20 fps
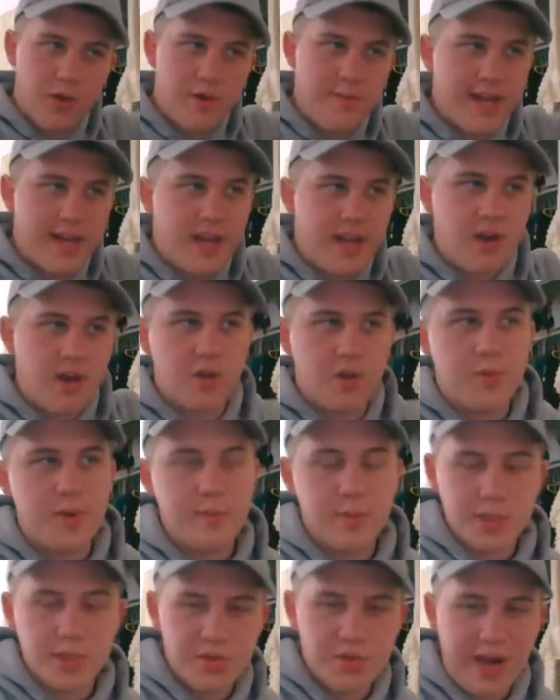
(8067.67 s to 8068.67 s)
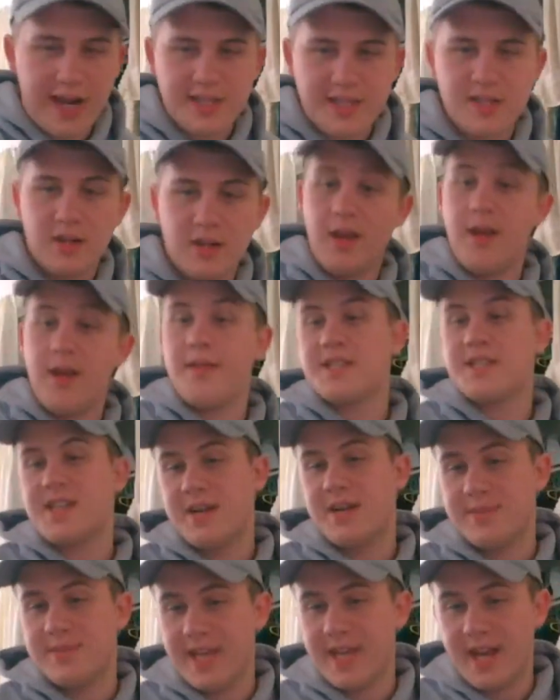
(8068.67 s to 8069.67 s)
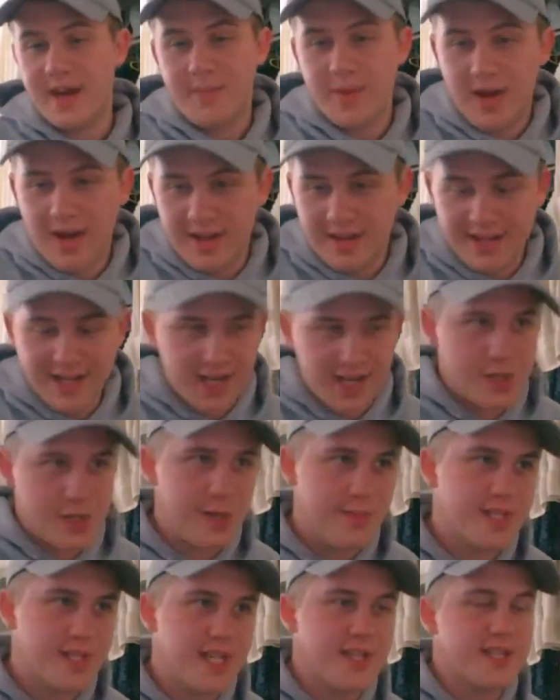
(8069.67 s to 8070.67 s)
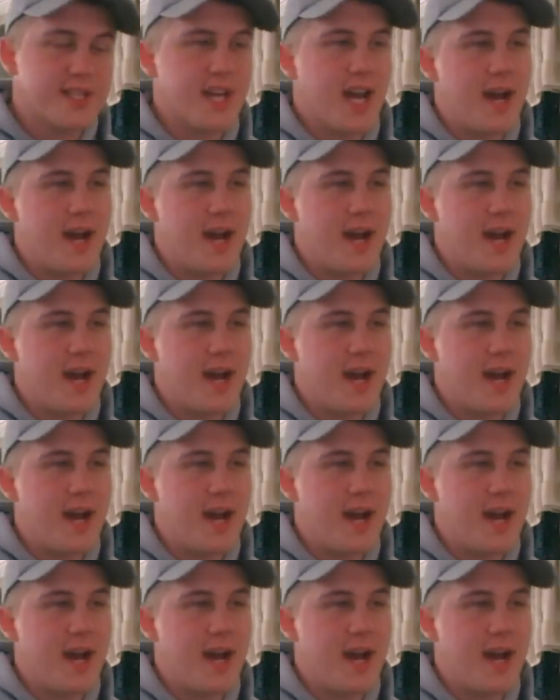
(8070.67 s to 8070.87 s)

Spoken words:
Remaking other people's tracks. A lot of the times, and I'm not like ashamed to say this,